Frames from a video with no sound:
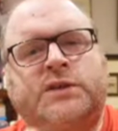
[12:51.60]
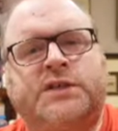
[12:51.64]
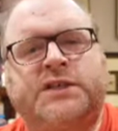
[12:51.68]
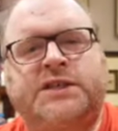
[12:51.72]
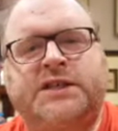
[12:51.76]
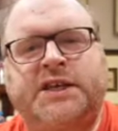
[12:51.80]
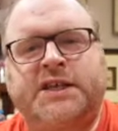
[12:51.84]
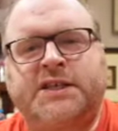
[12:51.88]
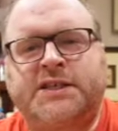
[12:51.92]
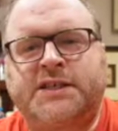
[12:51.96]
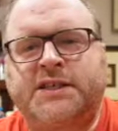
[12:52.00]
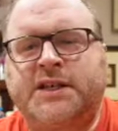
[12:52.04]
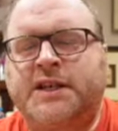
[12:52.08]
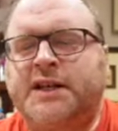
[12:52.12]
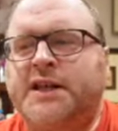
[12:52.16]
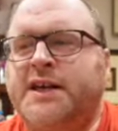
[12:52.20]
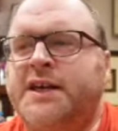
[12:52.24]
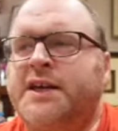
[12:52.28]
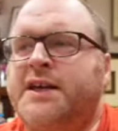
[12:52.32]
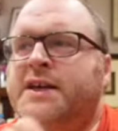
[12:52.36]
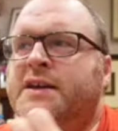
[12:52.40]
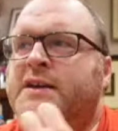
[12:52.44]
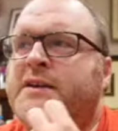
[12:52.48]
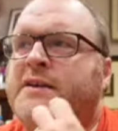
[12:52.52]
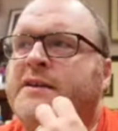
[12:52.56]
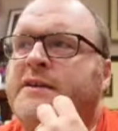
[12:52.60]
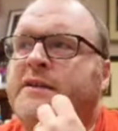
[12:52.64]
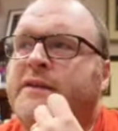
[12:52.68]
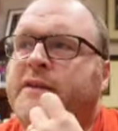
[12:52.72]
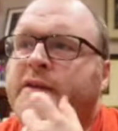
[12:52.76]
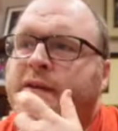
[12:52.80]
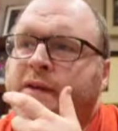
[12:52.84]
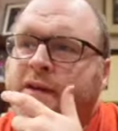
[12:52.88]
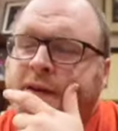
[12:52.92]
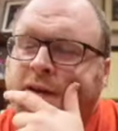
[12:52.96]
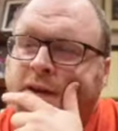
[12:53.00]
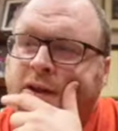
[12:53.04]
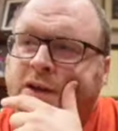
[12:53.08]
Sicily,
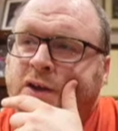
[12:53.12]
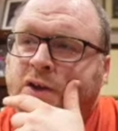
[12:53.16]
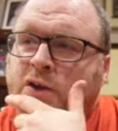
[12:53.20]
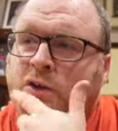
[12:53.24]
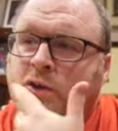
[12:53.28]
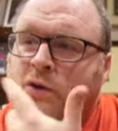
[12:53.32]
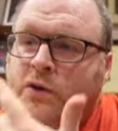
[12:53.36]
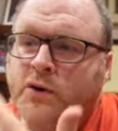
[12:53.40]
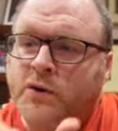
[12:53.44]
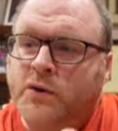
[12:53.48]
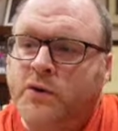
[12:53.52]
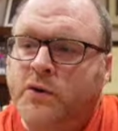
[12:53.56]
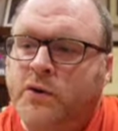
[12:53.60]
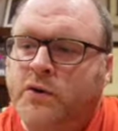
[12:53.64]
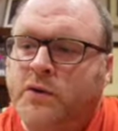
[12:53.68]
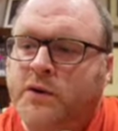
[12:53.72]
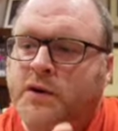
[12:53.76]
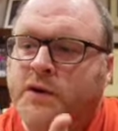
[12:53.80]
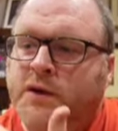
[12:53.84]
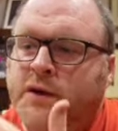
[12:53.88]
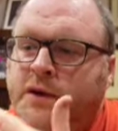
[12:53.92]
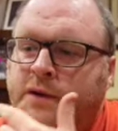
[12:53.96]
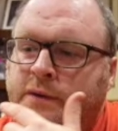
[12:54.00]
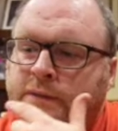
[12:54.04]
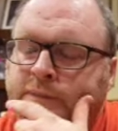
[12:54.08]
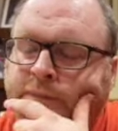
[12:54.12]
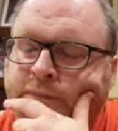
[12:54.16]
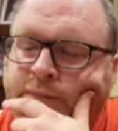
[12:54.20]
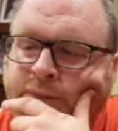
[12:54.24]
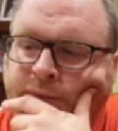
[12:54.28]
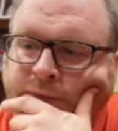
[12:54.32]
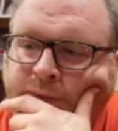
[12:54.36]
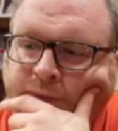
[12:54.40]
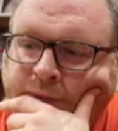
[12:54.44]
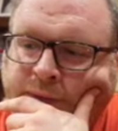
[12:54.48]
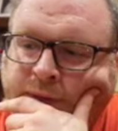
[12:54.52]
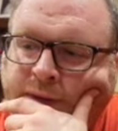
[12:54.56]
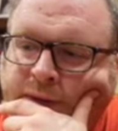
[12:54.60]
New York,
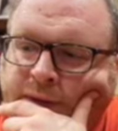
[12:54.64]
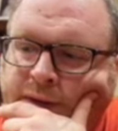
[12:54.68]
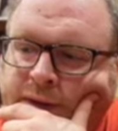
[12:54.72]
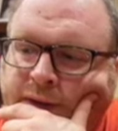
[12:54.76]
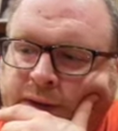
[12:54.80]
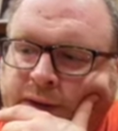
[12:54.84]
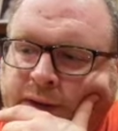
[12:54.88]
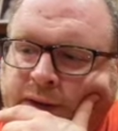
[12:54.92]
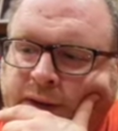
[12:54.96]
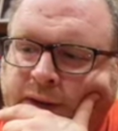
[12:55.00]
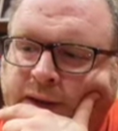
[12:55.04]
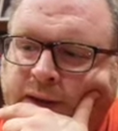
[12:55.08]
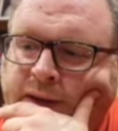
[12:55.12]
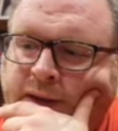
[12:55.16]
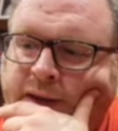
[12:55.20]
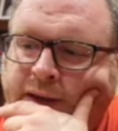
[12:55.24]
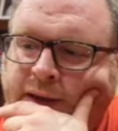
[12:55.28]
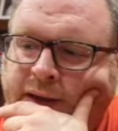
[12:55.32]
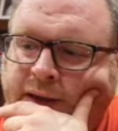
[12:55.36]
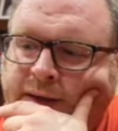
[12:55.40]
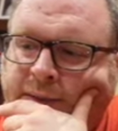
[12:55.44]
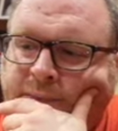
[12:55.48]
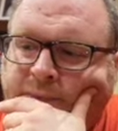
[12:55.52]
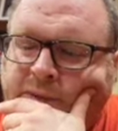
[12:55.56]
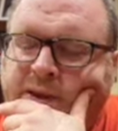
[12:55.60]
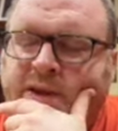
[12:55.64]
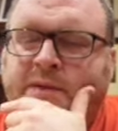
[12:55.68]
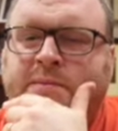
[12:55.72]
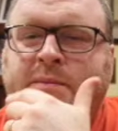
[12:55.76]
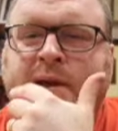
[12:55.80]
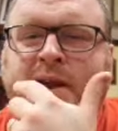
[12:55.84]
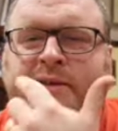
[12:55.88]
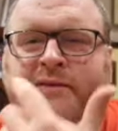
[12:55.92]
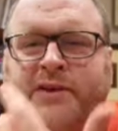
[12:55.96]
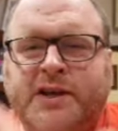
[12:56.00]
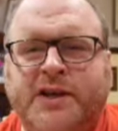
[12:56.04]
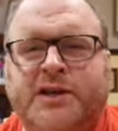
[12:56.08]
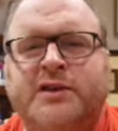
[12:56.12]
the
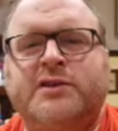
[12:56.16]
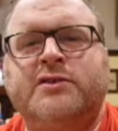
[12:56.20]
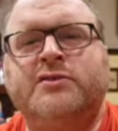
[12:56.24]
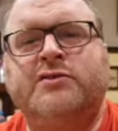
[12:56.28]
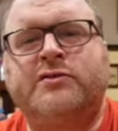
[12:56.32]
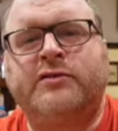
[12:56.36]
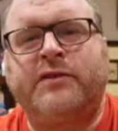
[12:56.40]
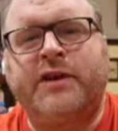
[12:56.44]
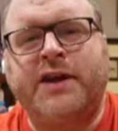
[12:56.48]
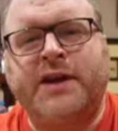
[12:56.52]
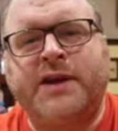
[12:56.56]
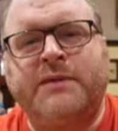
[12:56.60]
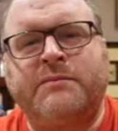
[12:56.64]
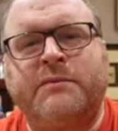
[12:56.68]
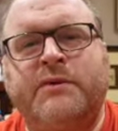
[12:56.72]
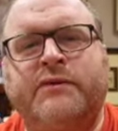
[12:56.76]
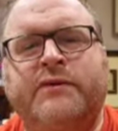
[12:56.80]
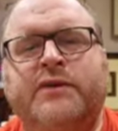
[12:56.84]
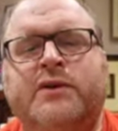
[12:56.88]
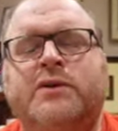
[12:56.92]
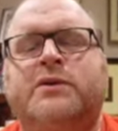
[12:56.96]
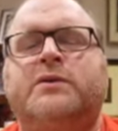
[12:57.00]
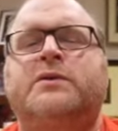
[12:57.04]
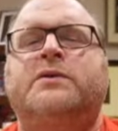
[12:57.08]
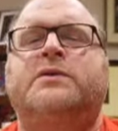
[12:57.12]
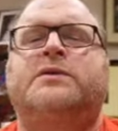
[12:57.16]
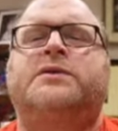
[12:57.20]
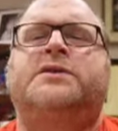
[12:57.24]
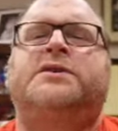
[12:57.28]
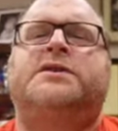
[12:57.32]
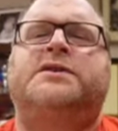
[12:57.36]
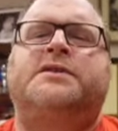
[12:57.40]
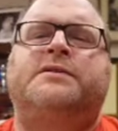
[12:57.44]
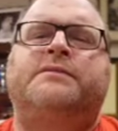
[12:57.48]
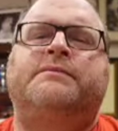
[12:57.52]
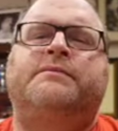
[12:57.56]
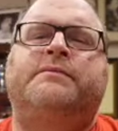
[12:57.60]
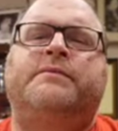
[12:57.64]
American dream, of
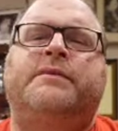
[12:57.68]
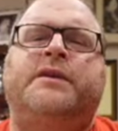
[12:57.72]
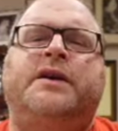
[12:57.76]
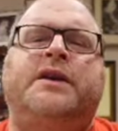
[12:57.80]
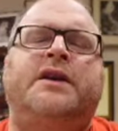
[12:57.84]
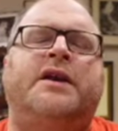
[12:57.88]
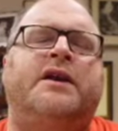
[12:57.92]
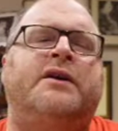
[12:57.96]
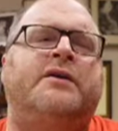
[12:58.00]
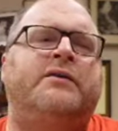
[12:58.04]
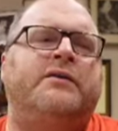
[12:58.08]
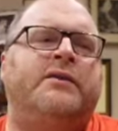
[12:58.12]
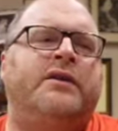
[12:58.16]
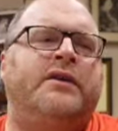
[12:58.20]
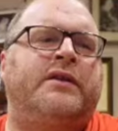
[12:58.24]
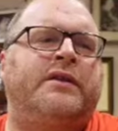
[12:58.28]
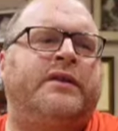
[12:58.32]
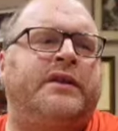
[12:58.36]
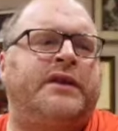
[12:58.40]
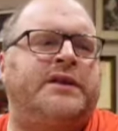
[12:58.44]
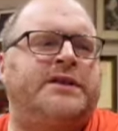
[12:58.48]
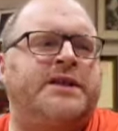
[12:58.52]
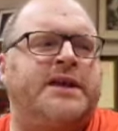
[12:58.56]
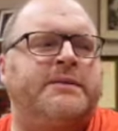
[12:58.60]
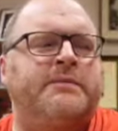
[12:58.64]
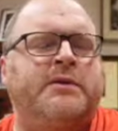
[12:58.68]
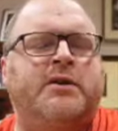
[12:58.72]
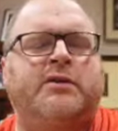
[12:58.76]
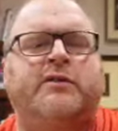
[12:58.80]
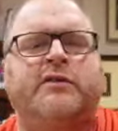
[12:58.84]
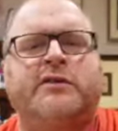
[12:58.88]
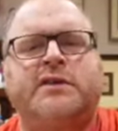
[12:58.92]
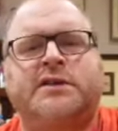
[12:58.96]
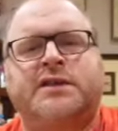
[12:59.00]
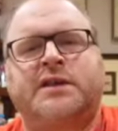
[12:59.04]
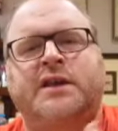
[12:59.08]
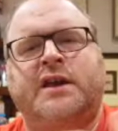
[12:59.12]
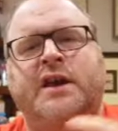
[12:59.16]
course. You know, these
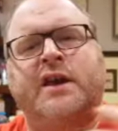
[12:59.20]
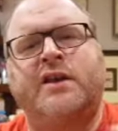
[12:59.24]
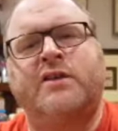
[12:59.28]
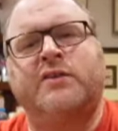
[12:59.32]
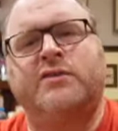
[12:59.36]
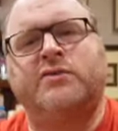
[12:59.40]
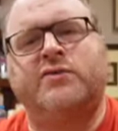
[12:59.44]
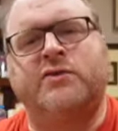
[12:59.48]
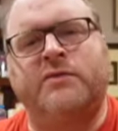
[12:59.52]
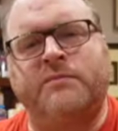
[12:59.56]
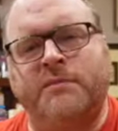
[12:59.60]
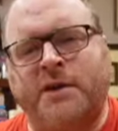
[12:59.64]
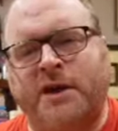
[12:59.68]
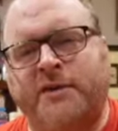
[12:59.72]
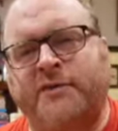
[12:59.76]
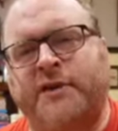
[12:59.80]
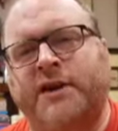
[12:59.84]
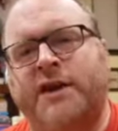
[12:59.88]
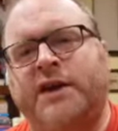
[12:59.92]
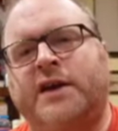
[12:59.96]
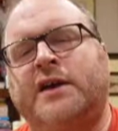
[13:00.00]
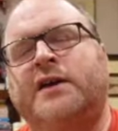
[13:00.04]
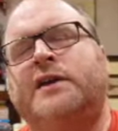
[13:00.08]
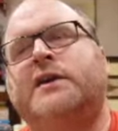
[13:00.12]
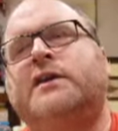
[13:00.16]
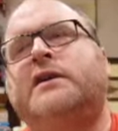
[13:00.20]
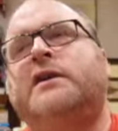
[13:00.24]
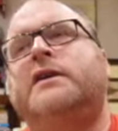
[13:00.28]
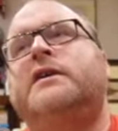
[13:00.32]
immigrants going to America